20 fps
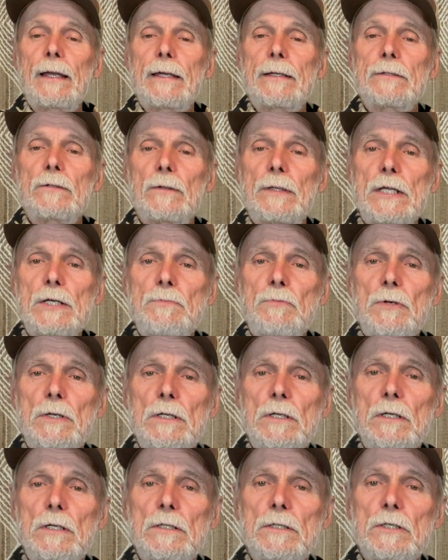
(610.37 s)
So that's that's pretty
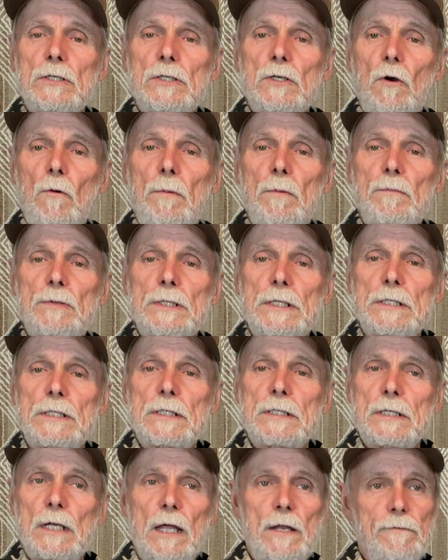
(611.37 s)
good, just open position.
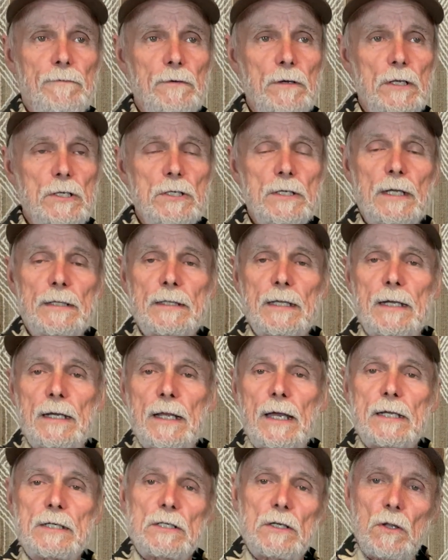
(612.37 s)
It's a lot of fun. You got that
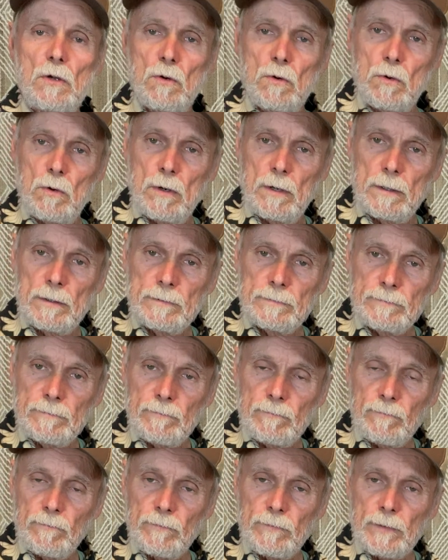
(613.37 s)
nice low,
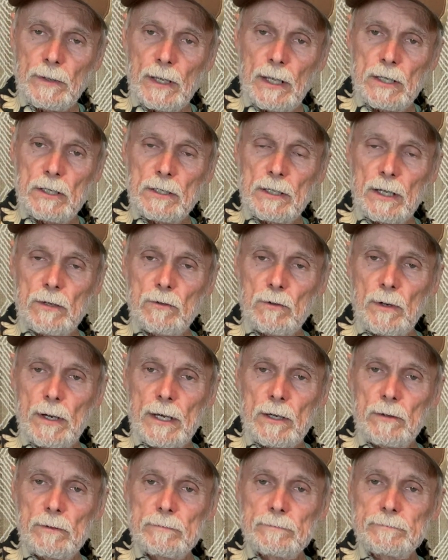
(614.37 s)
and you got your
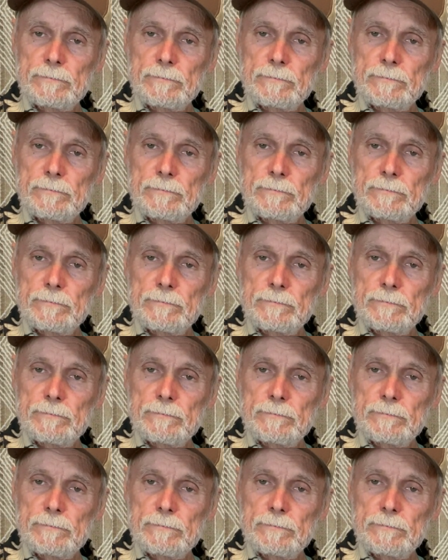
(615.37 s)
echo.